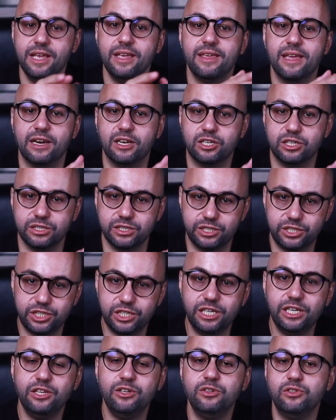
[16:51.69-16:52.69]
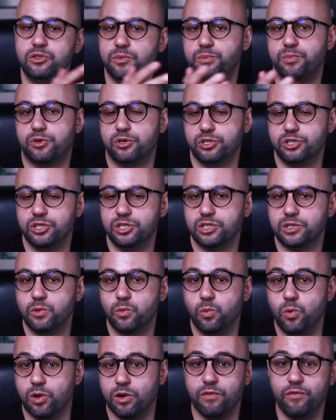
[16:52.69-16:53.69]
can continue to purchase
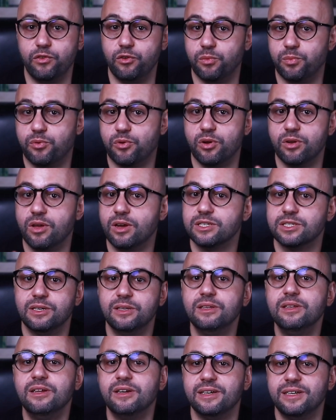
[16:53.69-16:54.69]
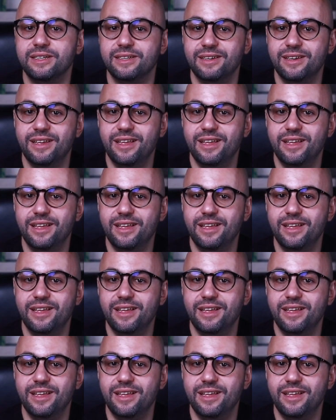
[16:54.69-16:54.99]
one of your products online.